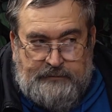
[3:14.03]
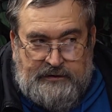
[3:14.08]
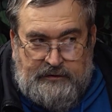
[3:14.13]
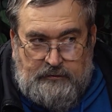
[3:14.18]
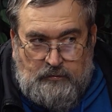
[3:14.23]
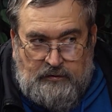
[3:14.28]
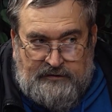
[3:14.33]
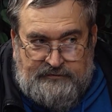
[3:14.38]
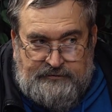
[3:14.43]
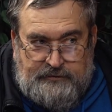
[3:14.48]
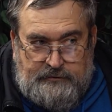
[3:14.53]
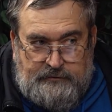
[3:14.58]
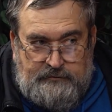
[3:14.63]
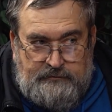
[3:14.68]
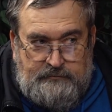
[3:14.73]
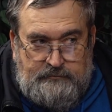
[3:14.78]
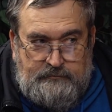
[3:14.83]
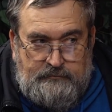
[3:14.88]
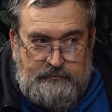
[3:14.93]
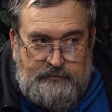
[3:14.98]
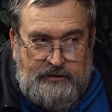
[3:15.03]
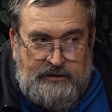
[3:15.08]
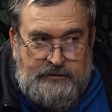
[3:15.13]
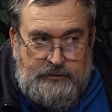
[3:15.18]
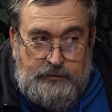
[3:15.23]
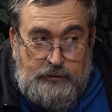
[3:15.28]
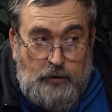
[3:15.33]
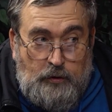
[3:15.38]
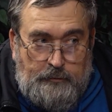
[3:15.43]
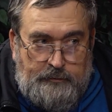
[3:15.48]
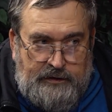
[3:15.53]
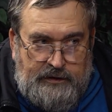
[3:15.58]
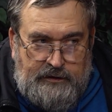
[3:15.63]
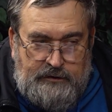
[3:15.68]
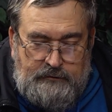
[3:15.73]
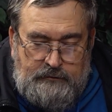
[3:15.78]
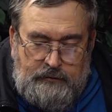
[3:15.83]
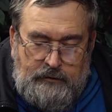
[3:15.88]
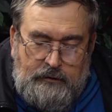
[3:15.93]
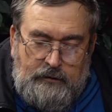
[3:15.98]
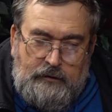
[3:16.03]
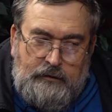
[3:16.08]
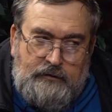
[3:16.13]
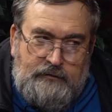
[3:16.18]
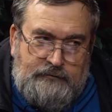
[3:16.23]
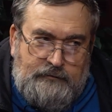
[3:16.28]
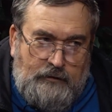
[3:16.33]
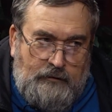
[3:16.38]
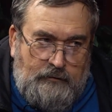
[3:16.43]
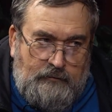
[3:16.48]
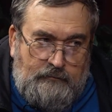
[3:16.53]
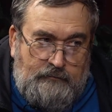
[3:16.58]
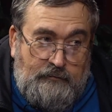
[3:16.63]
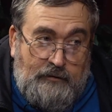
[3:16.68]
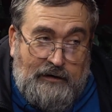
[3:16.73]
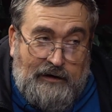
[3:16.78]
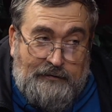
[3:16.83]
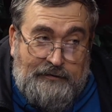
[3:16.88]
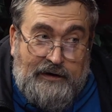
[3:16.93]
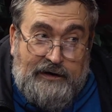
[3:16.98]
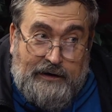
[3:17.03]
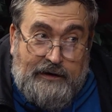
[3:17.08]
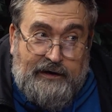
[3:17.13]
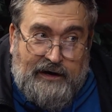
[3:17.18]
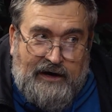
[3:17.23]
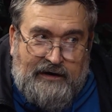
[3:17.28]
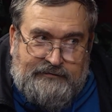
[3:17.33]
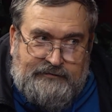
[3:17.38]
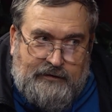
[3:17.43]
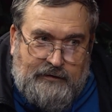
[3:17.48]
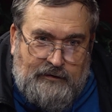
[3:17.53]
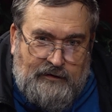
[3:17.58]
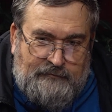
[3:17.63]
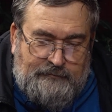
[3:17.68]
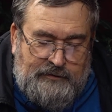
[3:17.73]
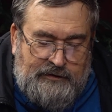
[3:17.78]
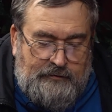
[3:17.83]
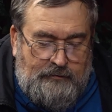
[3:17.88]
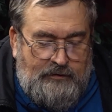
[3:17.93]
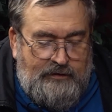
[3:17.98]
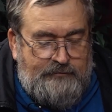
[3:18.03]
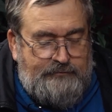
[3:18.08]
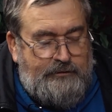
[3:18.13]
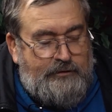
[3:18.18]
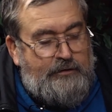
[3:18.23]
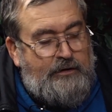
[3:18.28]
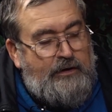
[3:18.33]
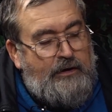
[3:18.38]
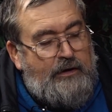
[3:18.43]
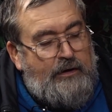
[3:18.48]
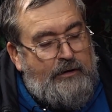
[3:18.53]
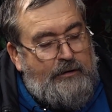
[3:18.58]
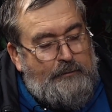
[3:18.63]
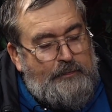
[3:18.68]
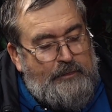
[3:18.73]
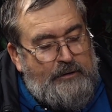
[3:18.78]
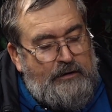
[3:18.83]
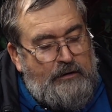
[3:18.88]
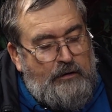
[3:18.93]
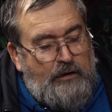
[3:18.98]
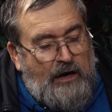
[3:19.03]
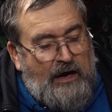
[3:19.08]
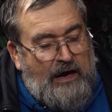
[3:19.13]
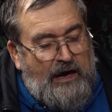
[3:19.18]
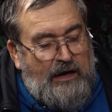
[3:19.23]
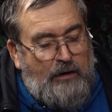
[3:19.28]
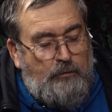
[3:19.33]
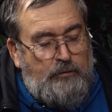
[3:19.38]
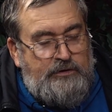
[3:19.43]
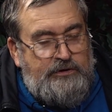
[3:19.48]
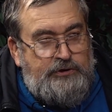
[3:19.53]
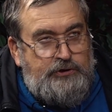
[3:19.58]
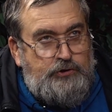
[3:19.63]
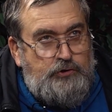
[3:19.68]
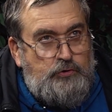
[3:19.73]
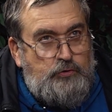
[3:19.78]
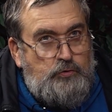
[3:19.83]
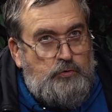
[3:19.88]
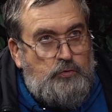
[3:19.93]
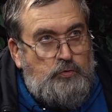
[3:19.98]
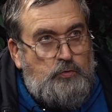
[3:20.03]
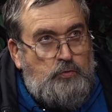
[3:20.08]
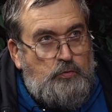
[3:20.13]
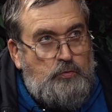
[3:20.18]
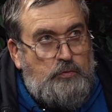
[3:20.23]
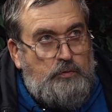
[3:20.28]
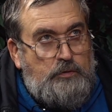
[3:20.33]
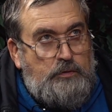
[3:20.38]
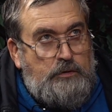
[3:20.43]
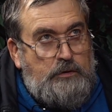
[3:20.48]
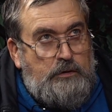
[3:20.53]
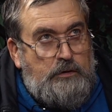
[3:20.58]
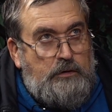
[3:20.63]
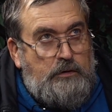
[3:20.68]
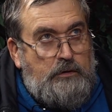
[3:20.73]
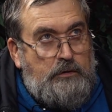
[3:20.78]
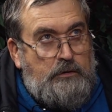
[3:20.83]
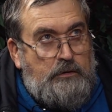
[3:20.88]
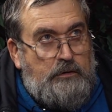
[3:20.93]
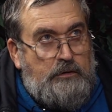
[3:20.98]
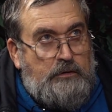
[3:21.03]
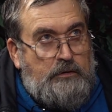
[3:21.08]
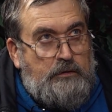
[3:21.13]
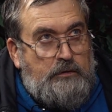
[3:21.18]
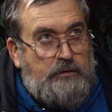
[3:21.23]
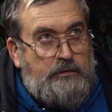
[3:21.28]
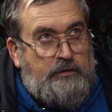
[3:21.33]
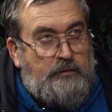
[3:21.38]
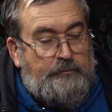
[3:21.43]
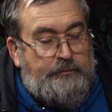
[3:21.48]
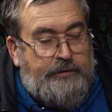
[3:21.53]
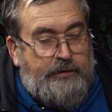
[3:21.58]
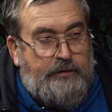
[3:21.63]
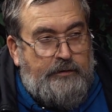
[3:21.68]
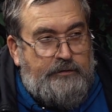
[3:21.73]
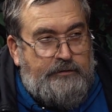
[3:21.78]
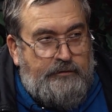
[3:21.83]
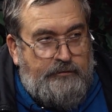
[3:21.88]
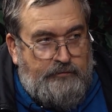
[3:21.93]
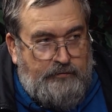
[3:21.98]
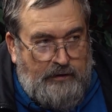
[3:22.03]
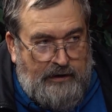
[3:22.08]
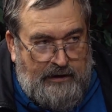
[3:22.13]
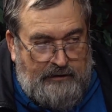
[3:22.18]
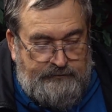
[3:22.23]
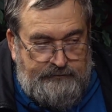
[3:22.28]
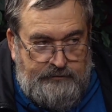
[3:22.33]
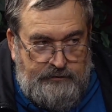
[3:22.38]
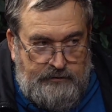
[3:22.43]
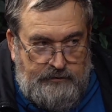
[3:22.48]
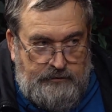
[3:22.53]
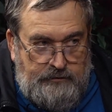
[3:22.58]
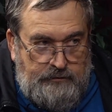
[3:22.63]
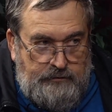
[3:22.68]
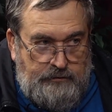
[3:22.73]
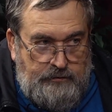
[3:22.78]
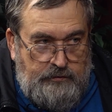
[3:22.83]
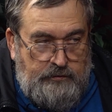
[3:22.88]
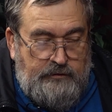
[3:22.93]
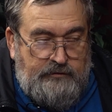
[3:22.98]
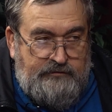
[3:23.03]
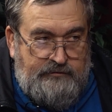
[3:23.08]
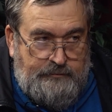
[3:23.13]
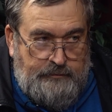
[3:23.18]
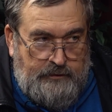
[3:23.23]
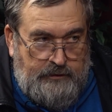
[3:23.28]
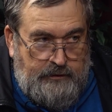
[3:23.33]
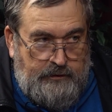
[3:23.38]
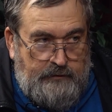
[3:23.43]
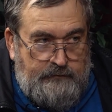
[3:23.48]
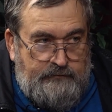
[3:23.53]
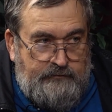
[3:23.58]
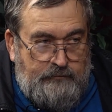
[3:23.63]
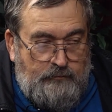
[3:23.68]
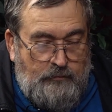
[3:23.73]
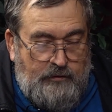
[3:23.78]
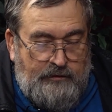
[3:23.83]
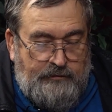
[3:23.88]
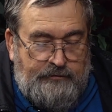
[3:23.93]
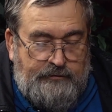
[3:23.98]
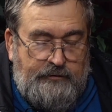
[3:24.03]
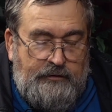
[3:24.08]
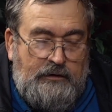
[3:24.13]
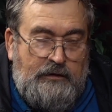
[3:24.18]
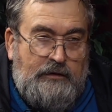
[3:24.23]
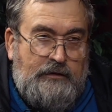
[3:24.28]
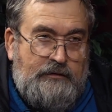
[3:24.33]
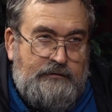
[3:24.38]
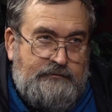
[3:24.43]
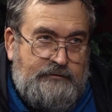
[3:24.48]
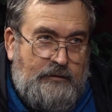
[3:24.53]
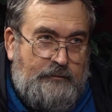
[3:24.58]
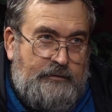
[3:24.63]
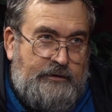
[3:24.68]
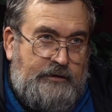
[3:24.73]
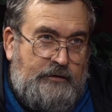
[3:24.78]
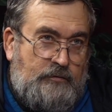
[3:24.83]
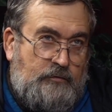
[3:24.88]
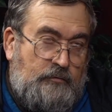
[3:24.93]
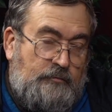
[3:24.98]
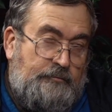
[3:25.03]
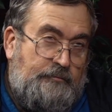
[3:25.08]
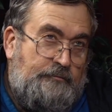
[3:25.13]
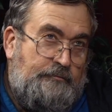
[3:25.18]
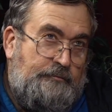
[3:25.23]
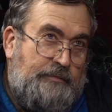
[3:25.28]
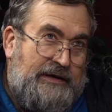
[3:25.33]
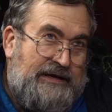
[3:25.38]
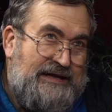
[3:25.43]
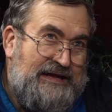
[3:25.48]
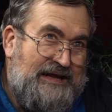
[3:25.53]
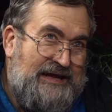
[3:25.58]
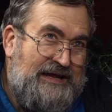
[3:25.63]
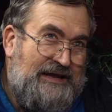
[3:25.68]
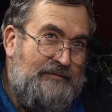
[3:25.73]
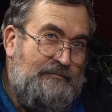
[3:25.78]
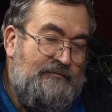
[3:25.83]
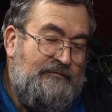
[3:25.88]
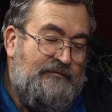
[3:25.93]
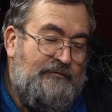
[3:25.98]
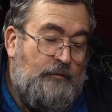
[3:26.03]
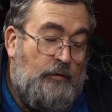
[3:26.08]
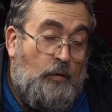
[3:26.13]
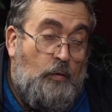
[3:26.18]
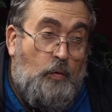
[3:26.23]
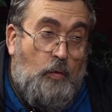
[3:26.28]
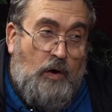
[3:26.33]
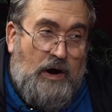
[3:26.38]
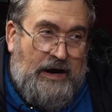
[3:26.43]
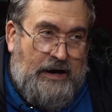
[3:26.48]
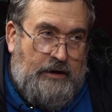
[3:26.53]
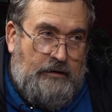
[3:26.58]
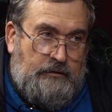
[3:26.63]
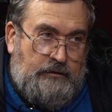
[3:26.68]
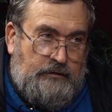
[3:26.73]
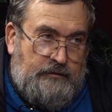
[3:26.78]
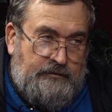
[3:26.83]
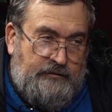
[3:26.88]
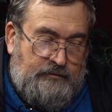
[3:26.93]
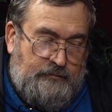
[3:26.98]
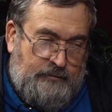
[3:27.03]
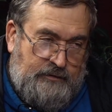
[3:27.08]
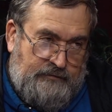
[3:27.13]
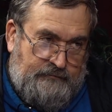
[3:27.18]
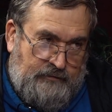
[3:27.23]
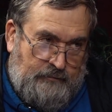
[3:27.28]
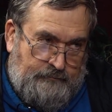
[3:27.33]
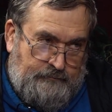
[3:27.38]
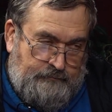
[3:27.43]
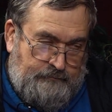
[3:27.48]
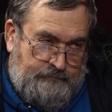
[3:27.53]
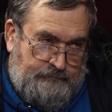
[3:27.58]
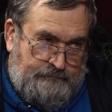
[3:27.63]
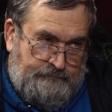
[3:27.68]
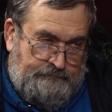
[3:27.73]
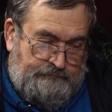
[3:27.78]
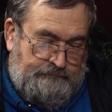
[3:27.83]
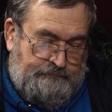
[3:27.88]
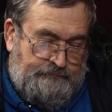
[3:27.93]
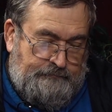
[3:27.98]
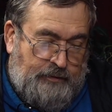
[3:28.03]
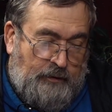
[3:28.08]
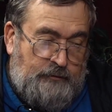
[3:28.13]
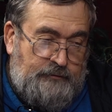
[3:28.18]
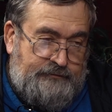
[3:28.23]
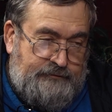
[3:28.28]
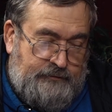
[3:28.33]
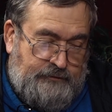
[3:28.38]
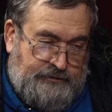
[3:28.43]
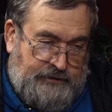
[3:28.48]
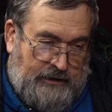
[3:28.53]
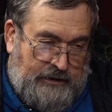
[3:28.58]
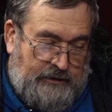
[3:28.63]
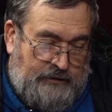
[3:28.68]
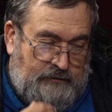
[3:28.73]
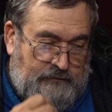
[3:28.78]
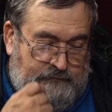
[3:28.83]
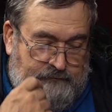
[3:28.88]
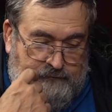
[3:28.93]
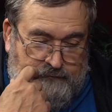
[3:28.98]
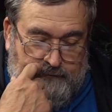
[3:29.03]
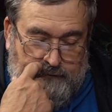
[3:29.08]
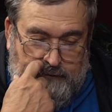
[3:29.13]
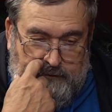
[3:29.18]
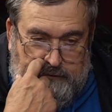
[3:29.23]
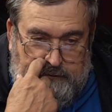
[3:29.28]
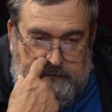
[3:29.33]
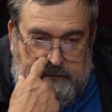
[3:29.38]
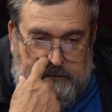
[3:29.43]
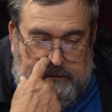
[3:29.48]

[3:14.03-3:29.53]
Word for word: question, and you know me, so I think I can ask you an offbeat question. How would you compare and contrast your experience with somebody who became for a while a little bit of a poster child for,